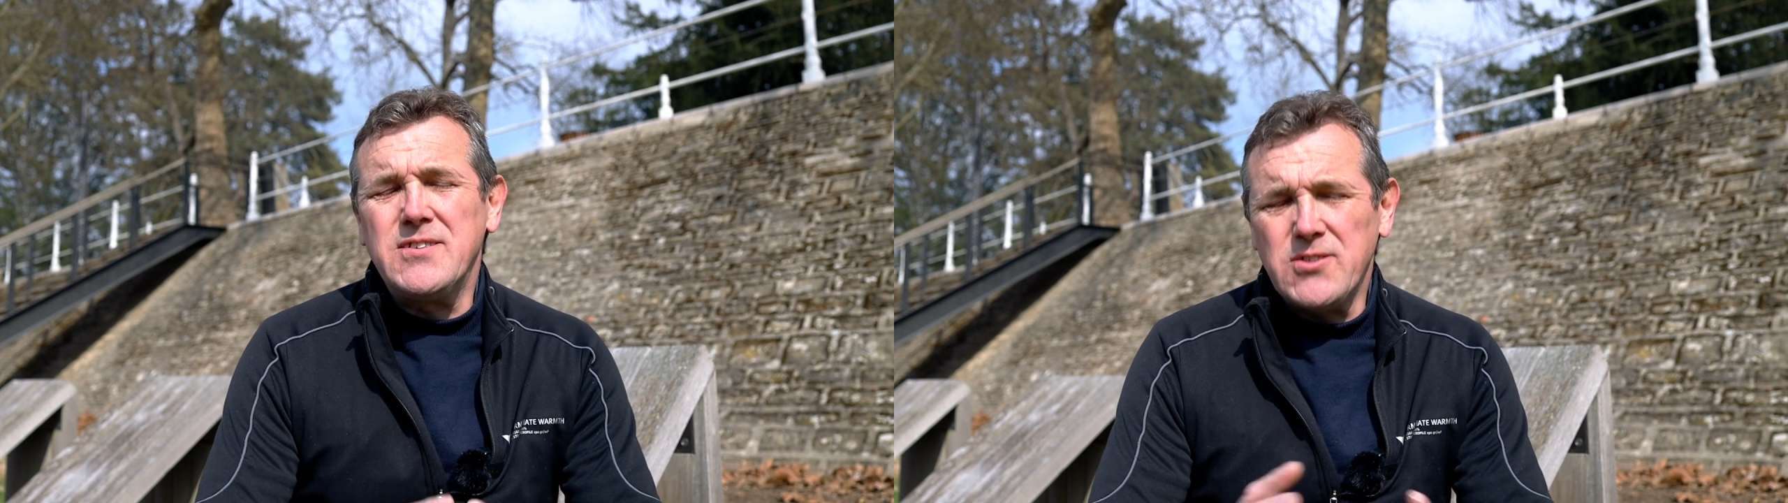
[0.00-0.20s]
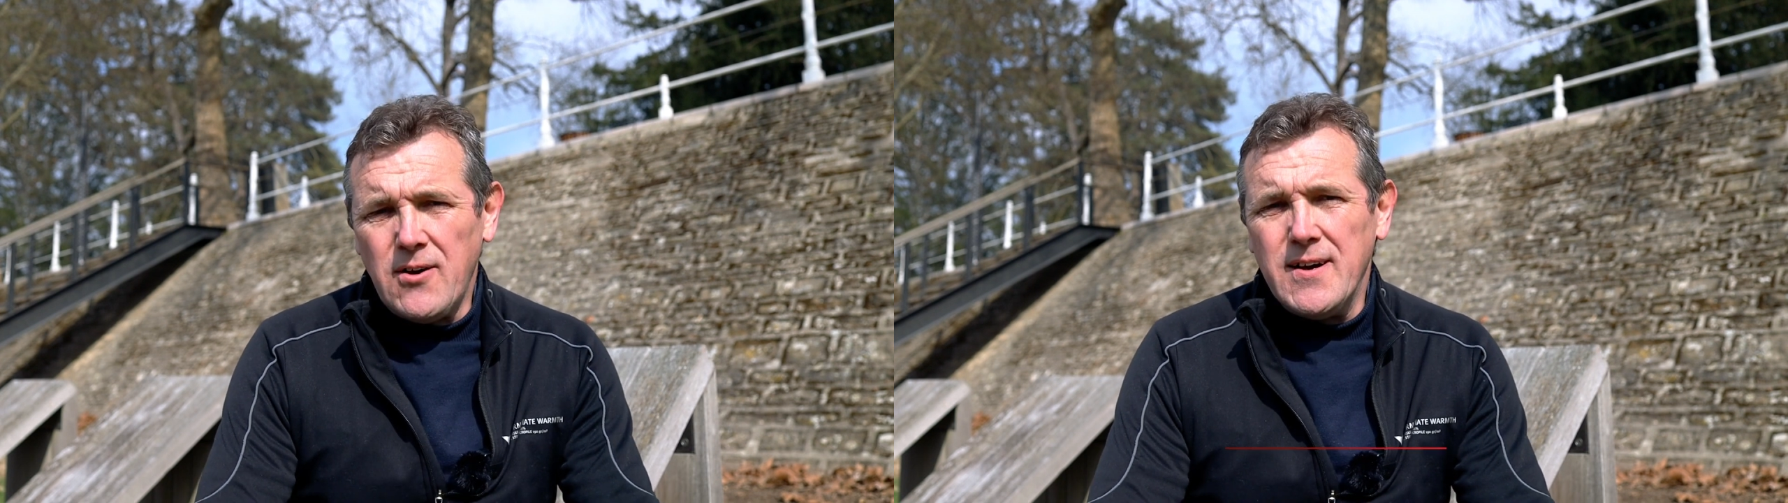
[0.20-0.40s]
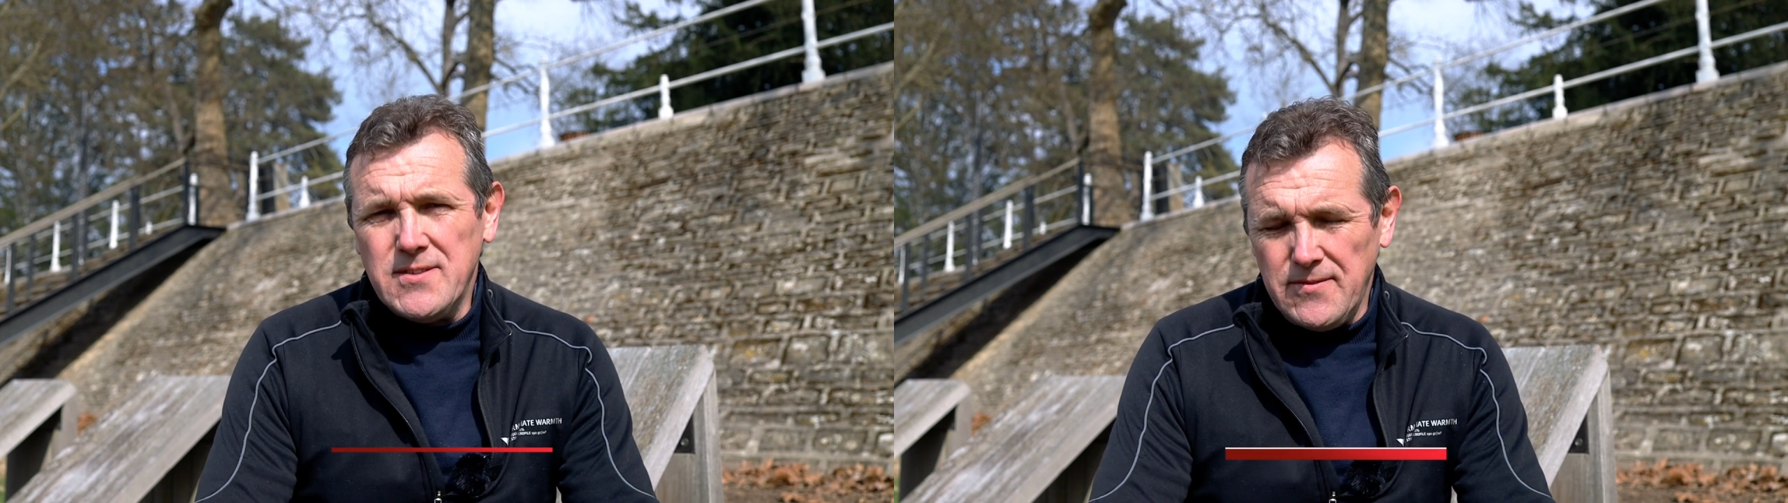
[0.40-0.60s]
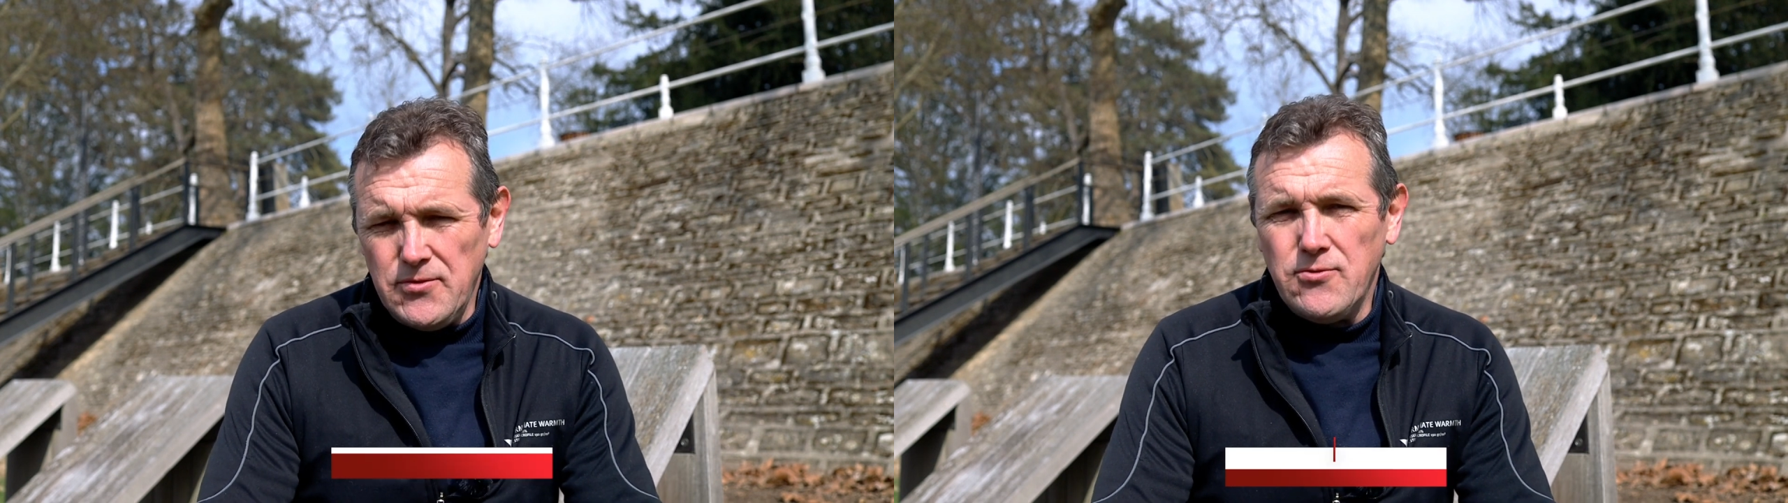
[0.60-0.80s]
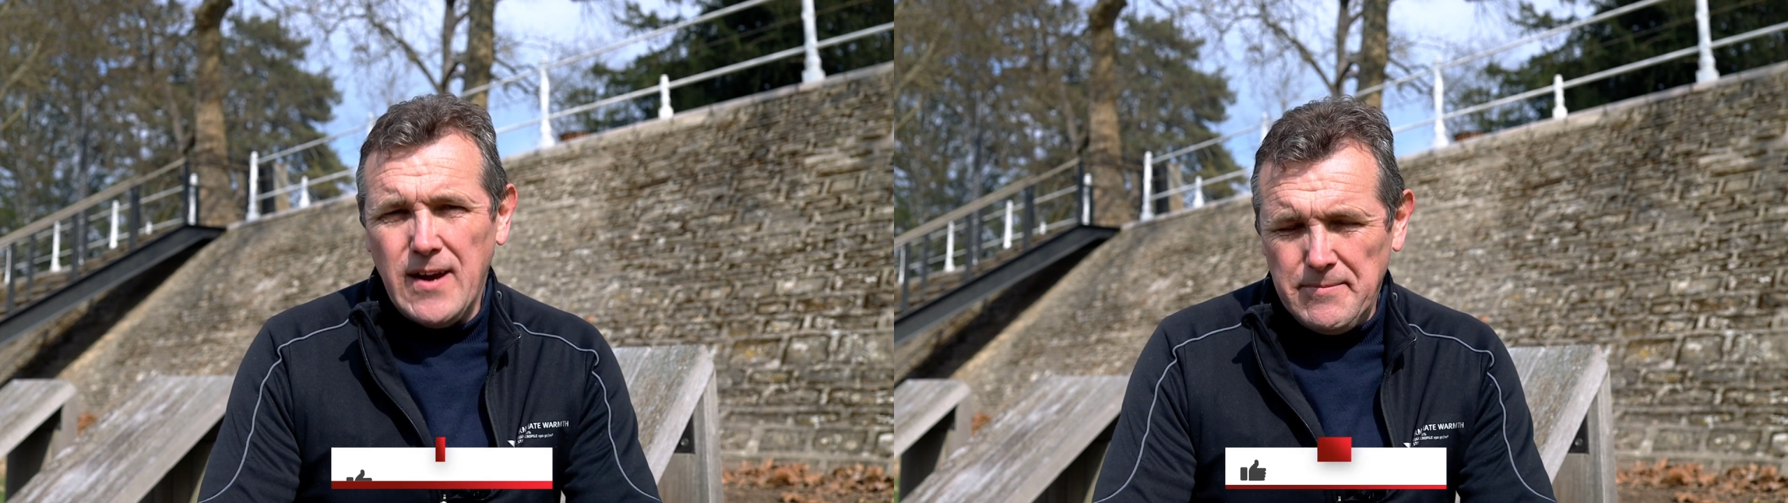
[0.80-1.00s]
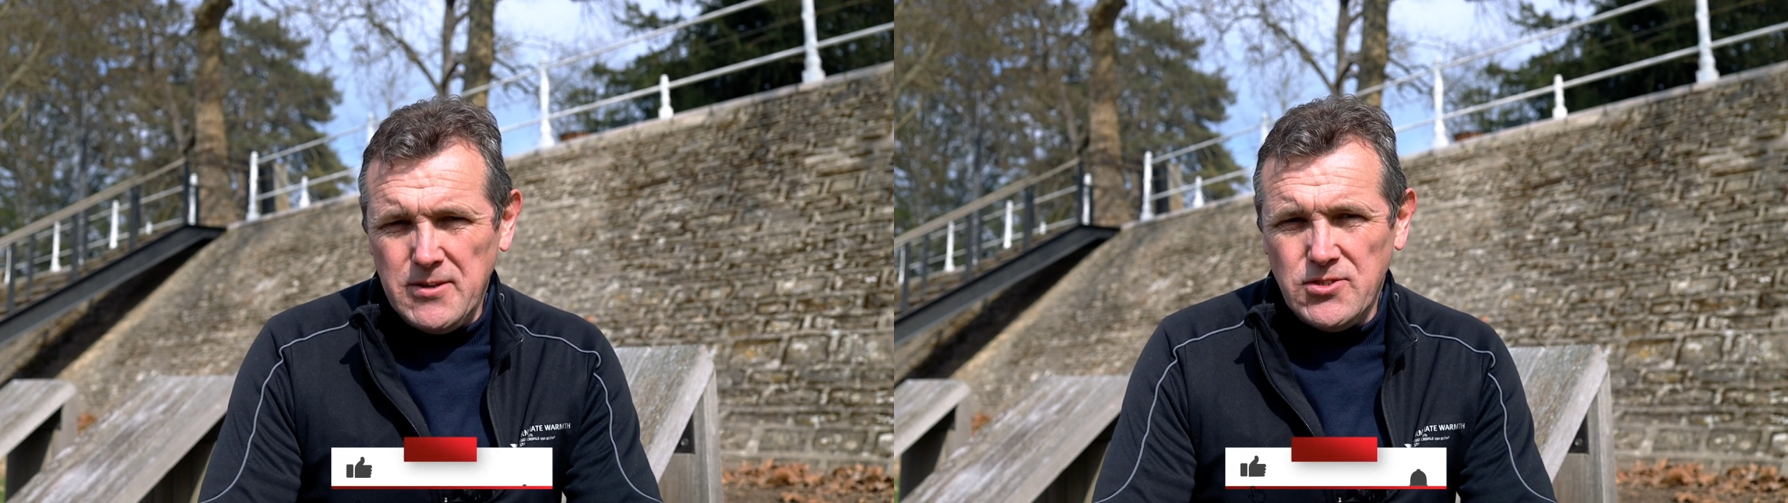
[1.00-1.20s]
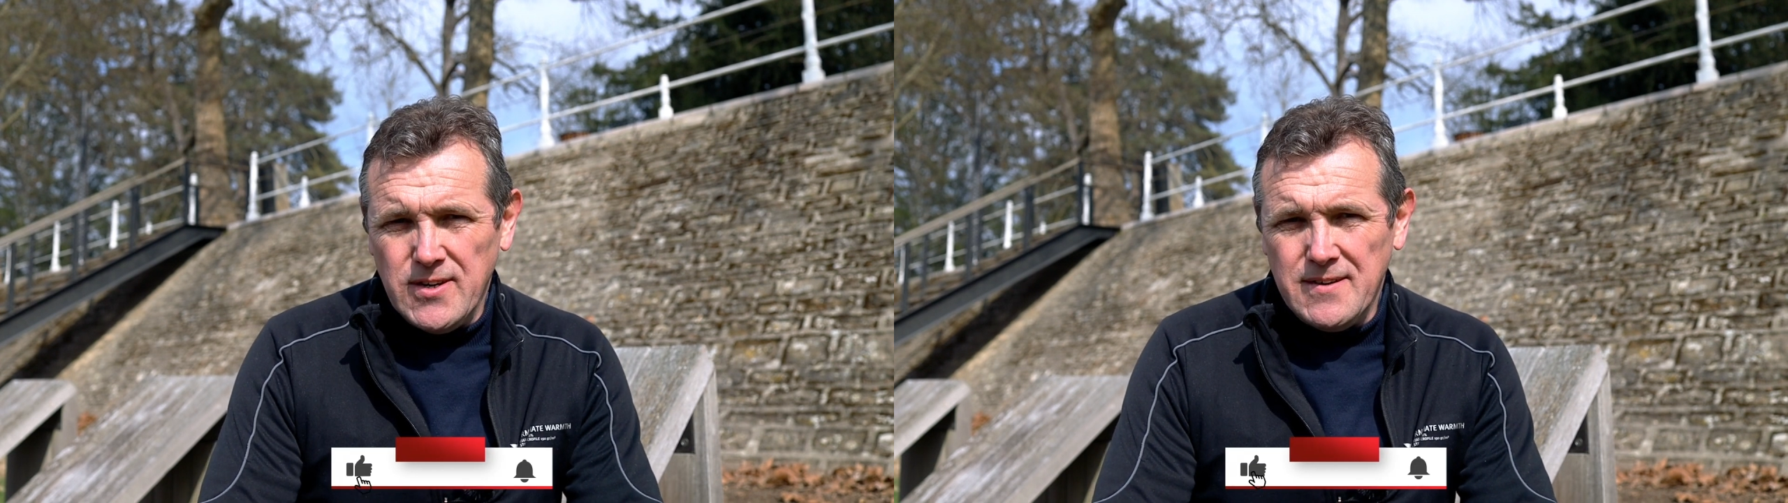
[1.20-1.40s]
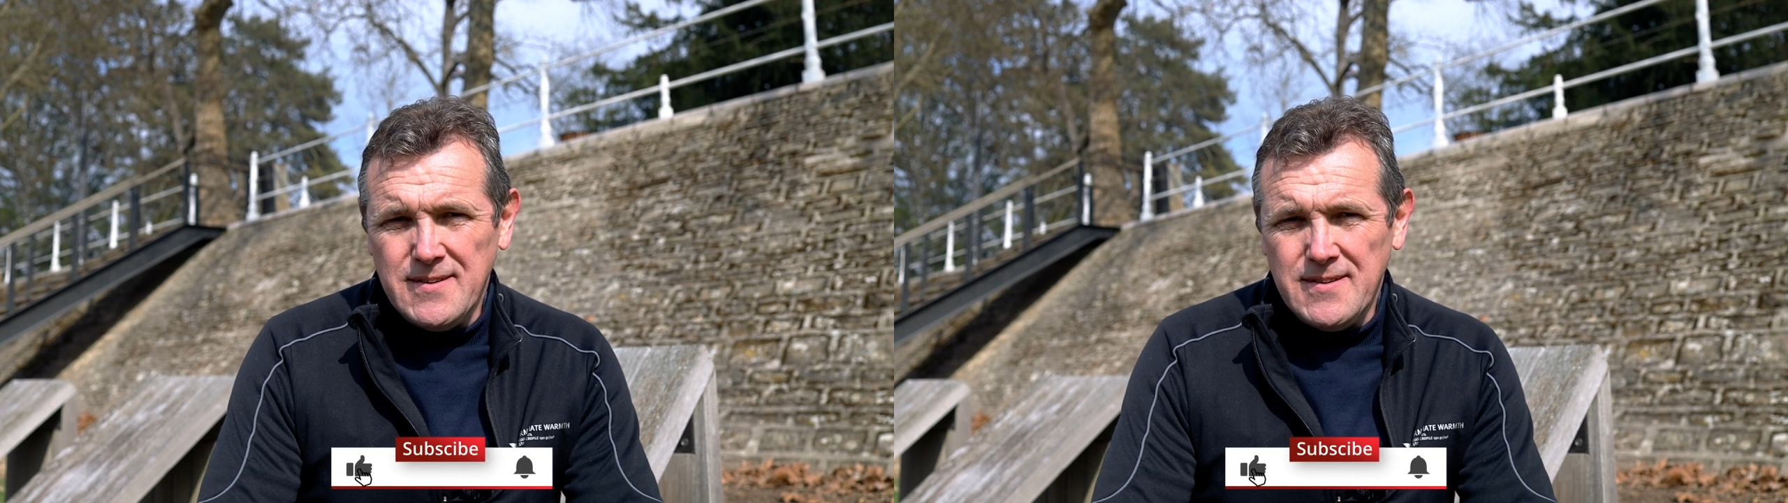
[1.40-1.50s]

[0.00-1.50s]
size of your aperture.